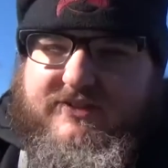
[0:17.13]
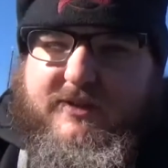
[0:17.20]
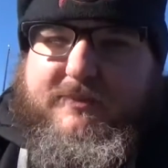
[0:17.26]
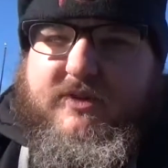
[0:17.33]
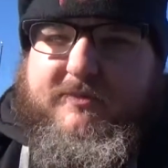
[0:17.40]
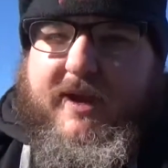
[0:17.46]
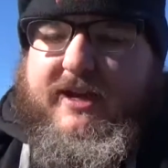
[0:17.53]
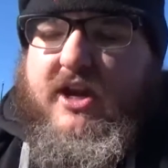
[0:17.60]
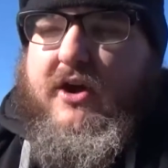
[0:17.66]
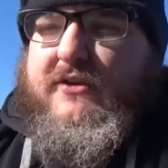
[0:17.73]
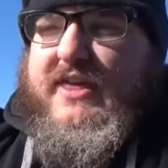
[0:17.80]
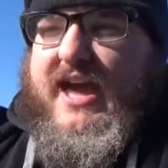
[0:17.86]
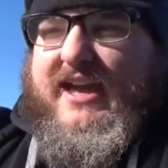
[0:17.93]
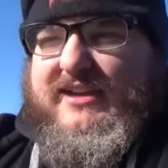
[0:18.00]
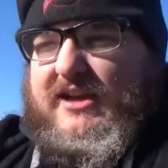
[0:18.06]
Some of you might know
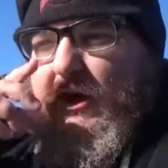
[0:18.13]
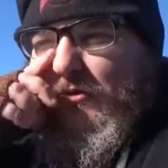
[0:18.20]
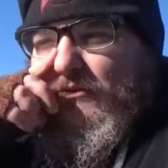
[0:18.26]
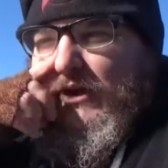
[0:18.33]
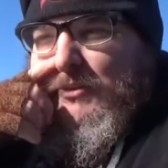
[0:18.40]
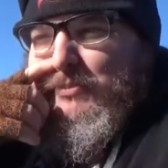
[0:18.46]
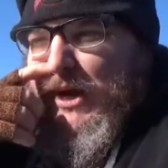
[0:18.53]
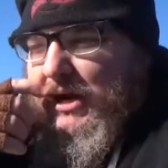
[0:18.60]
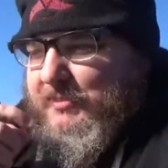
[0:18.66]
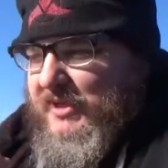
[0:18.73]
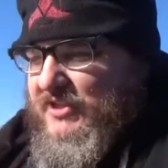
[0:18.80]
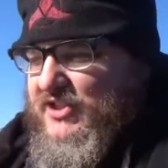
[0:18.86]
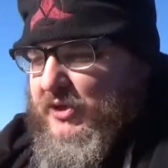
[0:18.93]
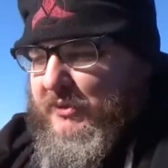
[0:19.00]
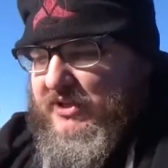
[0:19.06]
that. You know, I'm very proud of
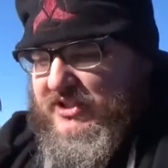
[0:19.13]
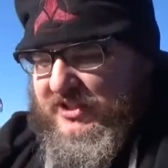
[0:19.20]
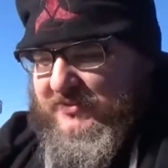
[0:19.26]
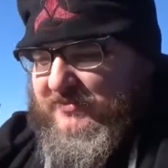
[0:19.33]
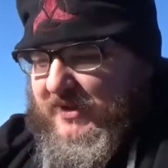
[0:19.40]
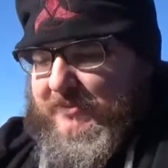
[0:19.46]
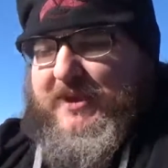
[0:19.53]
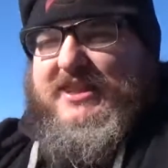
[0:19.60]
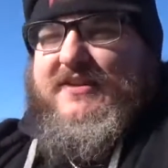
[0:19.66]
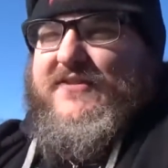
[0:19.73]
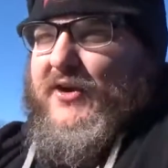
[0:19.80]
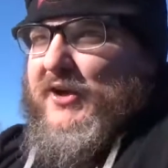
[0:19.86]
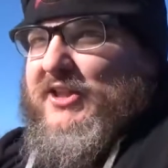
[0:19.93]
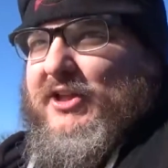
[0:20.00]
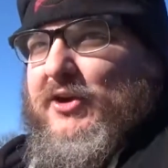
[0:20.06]
being Jewish. I make that
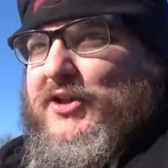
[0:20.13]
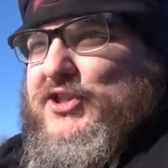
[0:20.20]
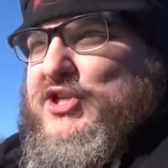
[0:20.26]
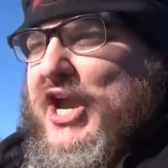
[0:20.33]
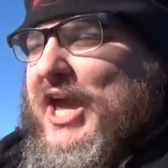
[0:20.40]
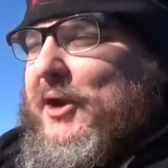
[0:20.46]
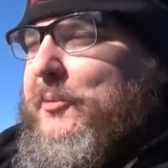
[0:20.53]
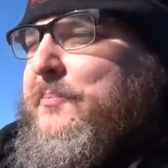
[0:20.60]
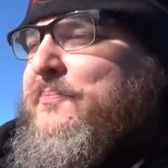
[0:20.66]
very clear on the channel.